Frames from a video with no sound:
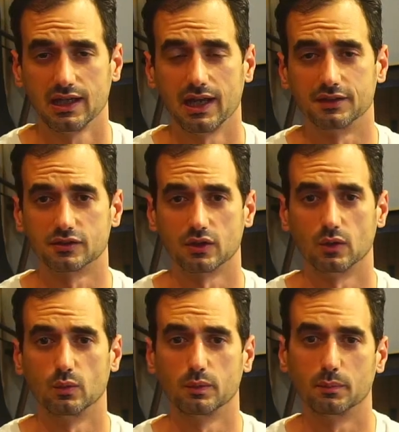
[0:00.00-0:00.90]
And
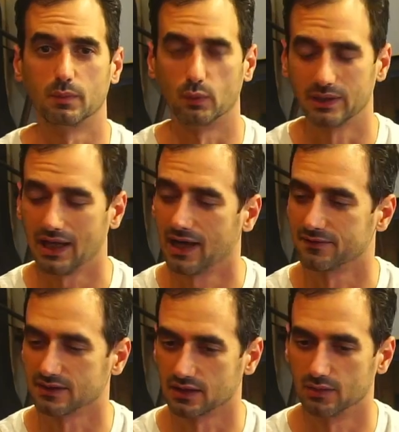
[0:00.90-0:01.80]
so, but we have
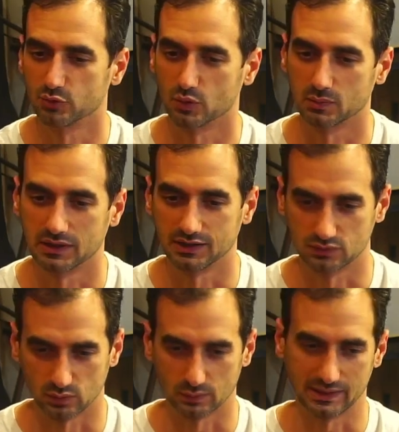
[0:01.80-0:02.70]
to come to a place
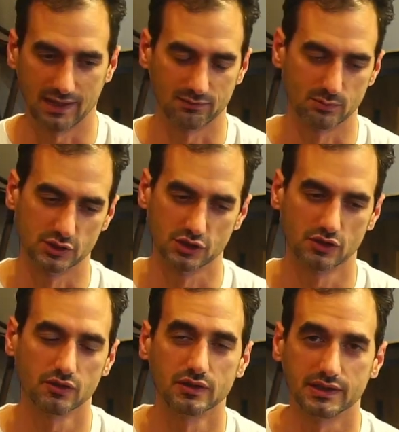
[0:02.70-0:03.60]
where we have a
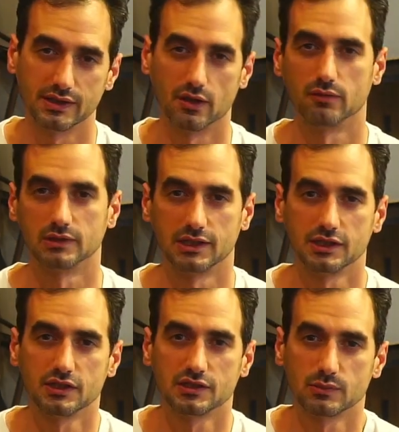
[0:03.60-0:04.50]
maturity in our
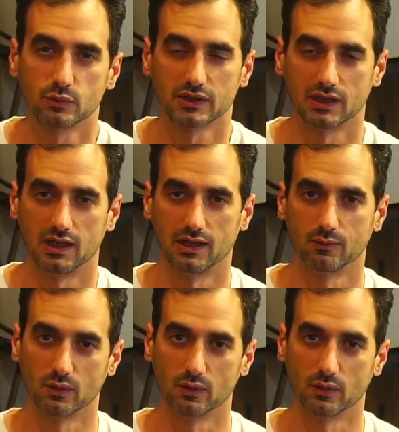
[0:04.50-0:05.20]
relationship with God,